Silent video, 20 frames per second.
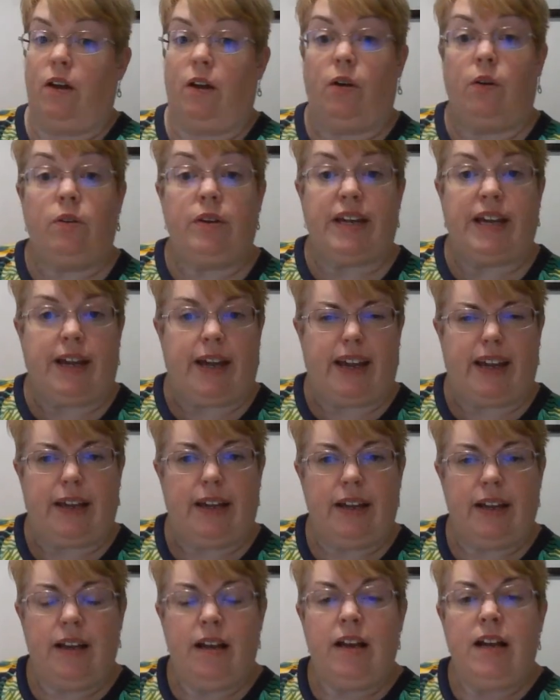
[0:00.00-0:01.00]
Okay,
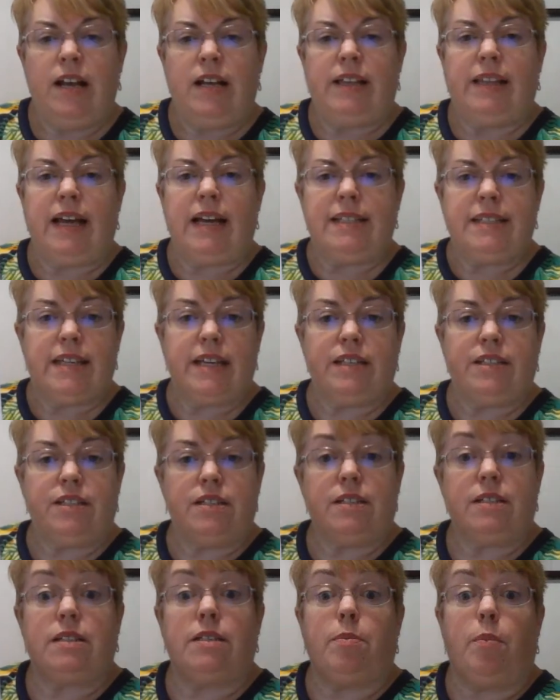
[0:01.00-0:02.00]
let's get
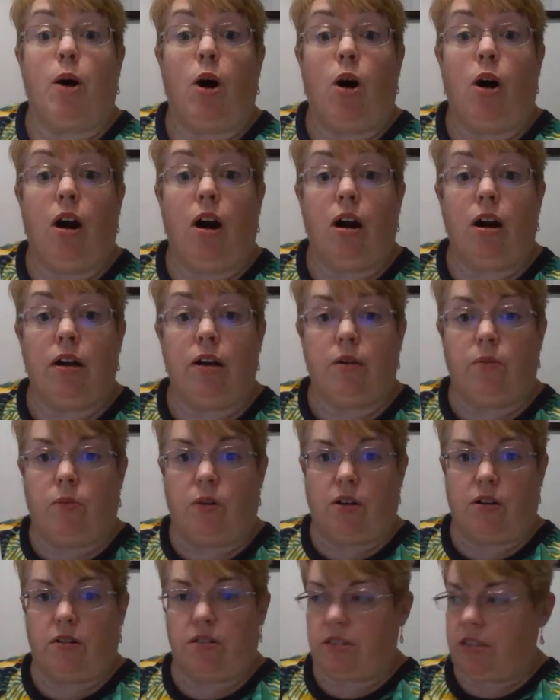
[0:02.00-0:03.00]
to some harder
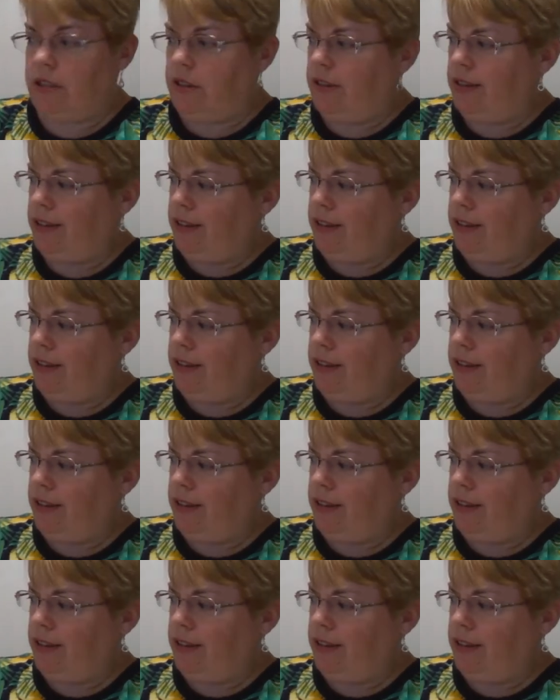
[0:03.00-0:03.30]
words.